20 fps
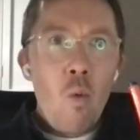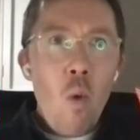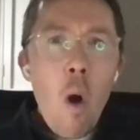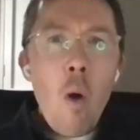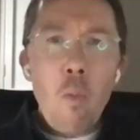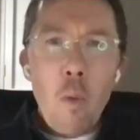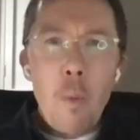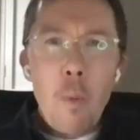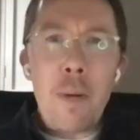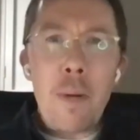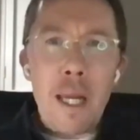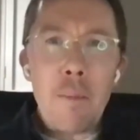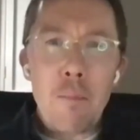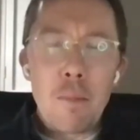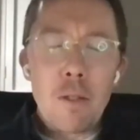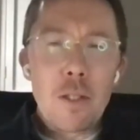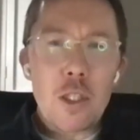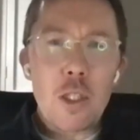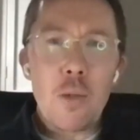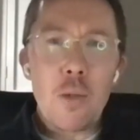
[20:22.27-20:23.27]
were
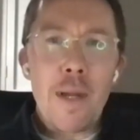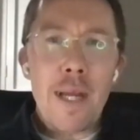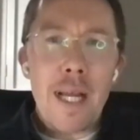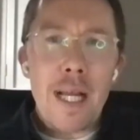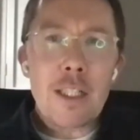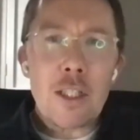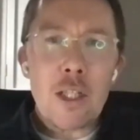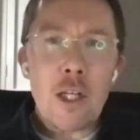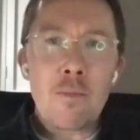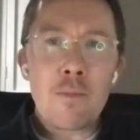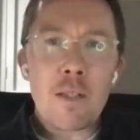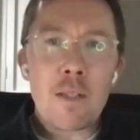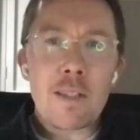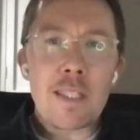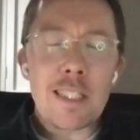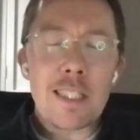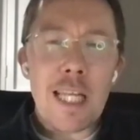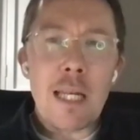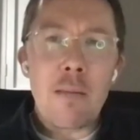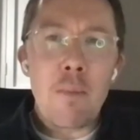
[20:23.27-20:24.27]
people doing in
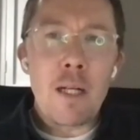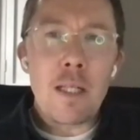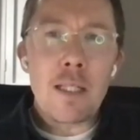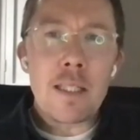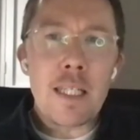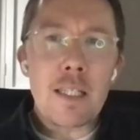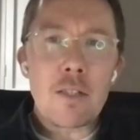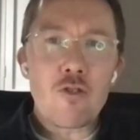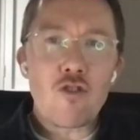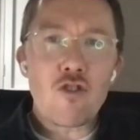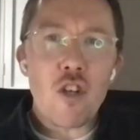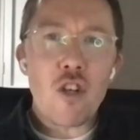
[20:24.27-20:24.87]
terms of sustainability